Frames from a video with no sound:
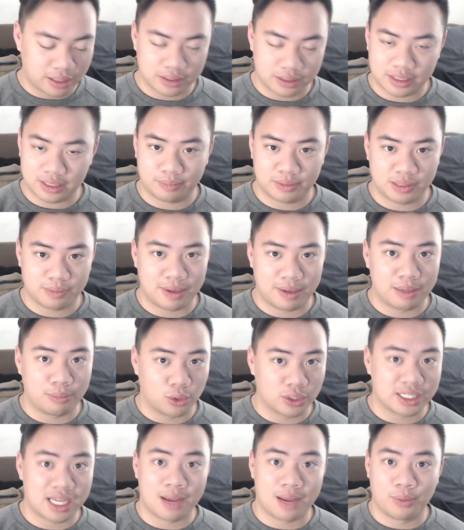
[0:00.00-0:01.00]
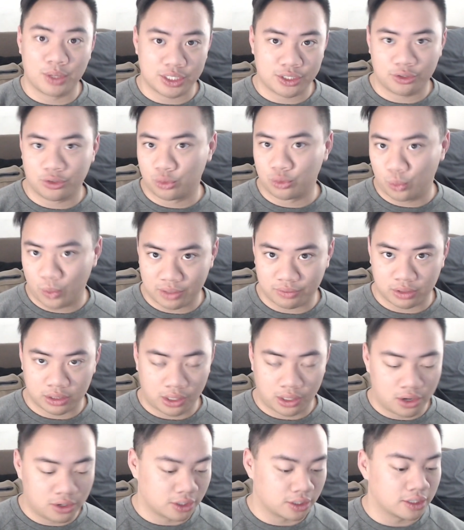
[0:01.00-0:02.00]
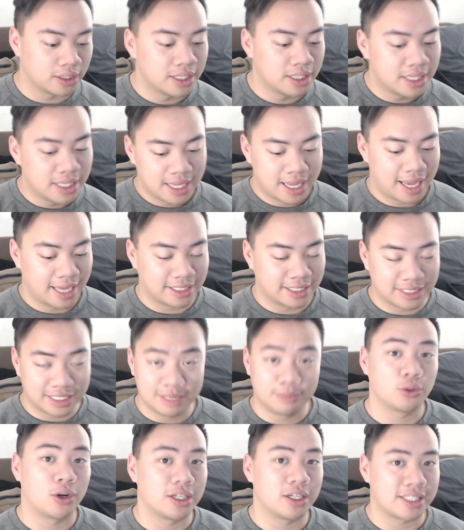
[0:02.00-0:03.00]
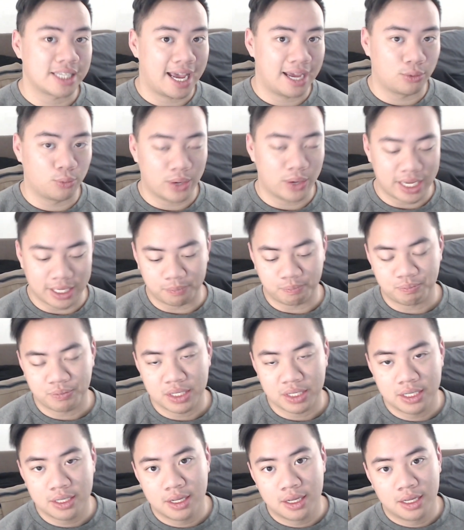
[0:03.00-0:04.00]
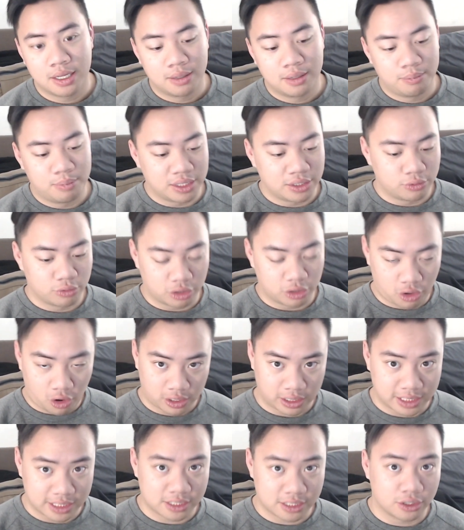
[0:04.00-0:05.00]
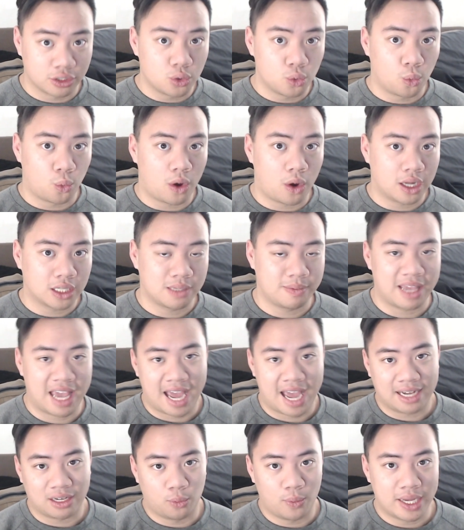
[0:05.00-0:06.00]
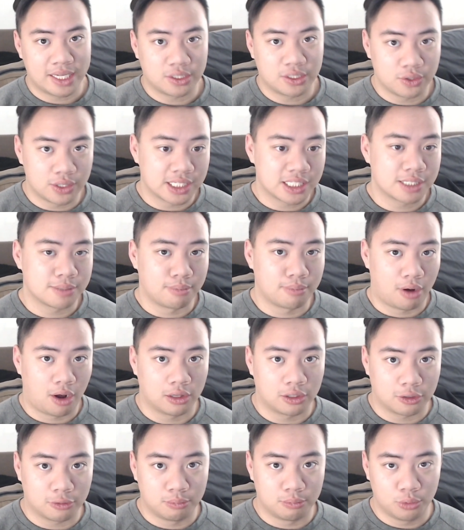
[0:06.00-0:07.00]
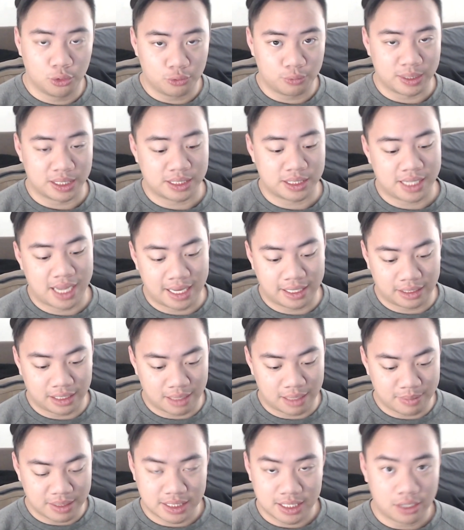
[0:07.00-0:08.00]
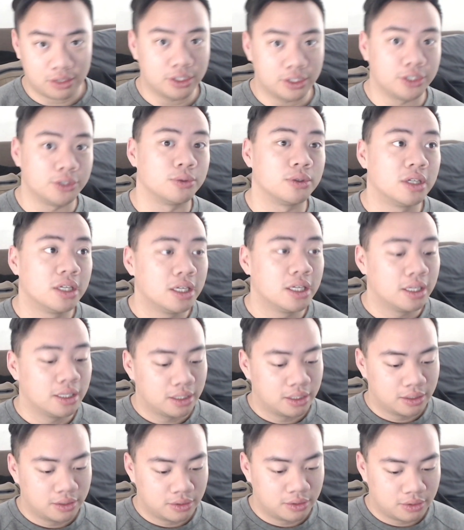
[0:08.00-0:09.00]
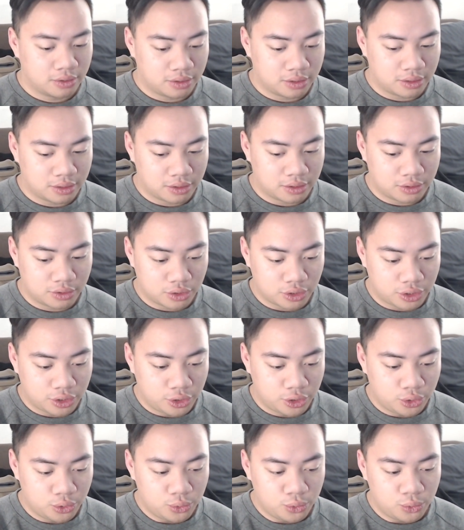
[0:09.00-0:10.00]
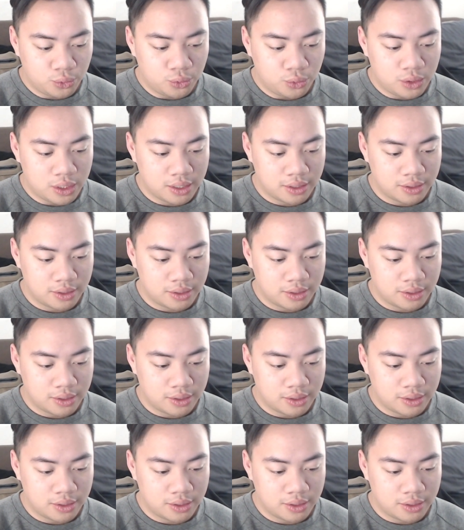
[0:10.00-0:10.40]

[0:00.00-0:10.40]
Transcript: spend more time with a certain weight for longer and keep trying to add weight. But regardless, you want to be adding weight to these smaller movements. And let me tell you, you,